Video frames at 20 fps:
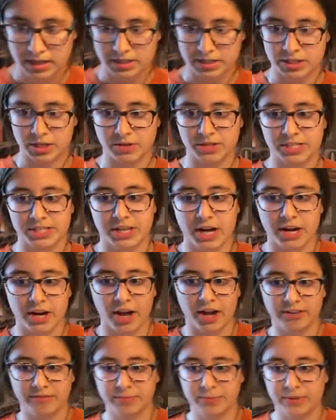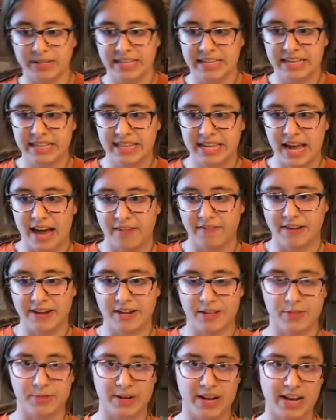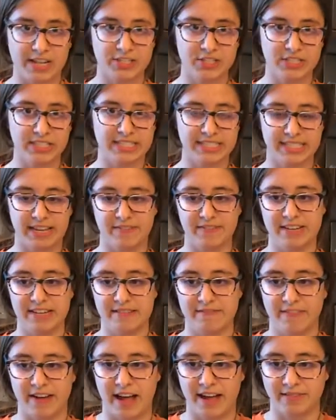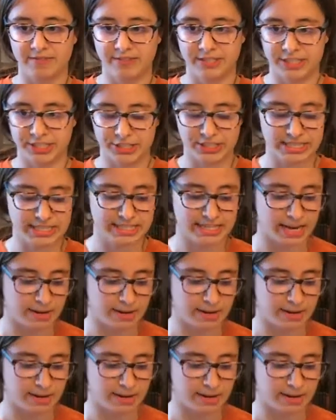So to start off, preheat the oven to 375 degrees